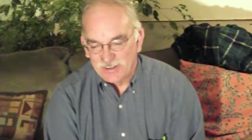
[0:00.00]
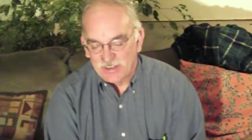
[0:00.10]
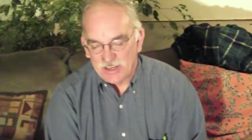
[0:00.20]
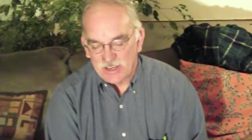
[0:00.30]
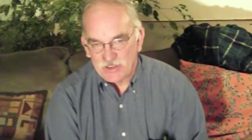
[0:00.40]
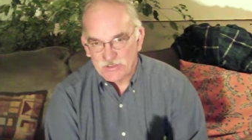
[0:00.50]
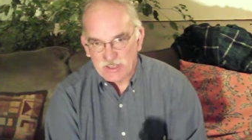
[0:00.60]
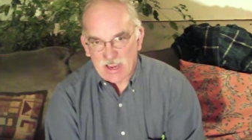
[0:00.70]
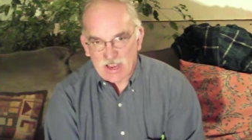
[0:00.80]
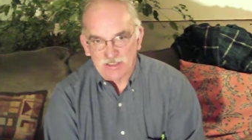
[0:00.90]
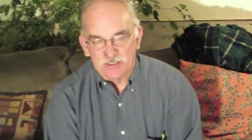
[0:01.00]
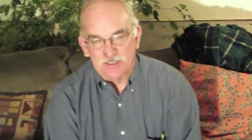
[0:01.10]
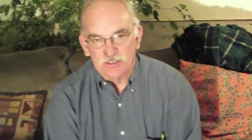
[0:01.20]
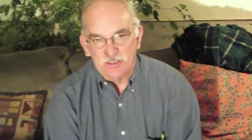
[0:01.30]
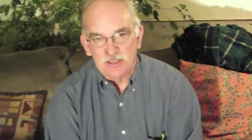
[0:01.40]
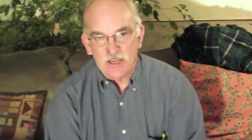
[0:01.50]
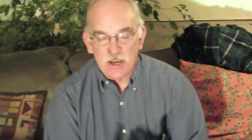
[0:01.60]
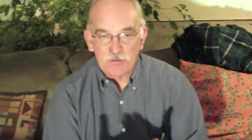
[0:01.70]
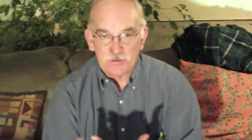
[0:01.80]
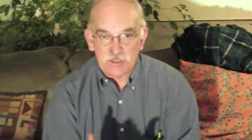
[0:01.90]
is that
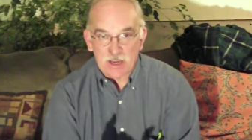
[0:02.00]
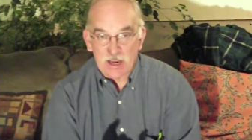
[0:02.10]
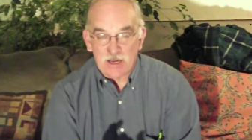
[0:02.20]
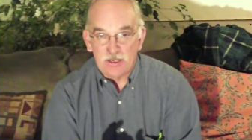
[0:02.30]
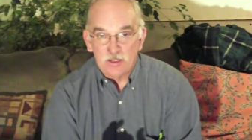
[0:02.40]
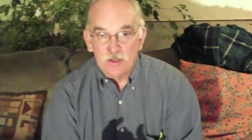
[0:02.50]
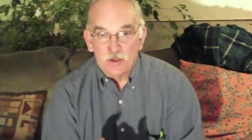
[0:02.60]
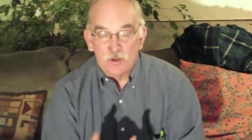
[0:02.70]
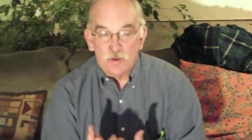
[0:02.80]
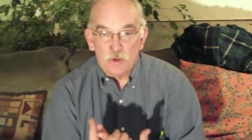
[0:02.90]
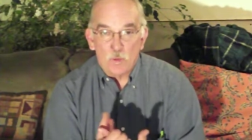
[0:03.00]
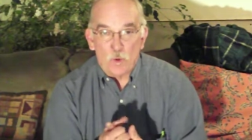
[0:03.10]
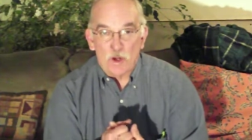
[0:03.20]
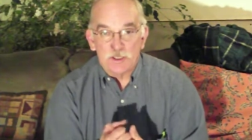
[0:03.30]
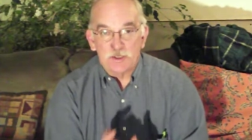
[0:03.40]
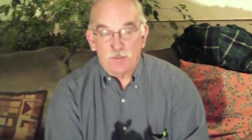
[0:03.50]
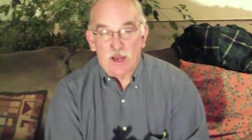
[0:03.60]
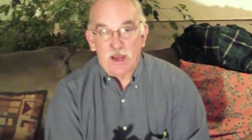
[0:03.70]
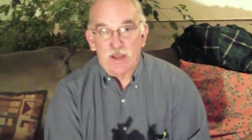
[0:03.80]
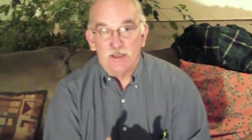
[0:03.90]
if, say, you wanted to
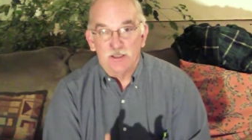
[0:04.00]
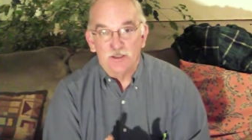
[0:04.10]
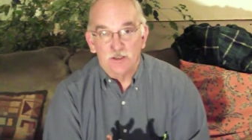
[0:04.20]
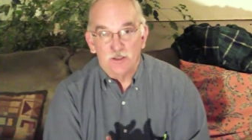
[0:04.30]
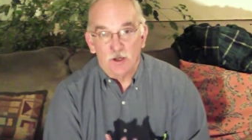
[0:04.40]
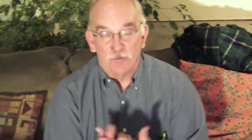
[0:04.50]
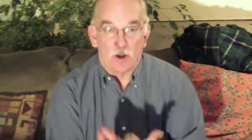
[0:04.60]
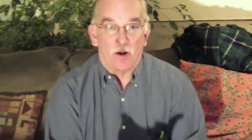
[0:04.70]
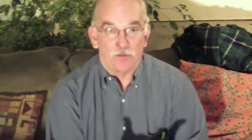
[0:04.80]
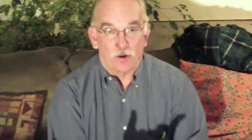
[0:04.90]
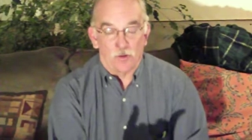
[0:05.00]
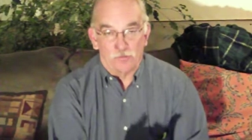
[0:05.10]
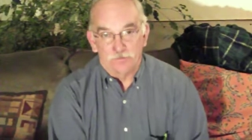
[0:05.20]
buy a Volvo,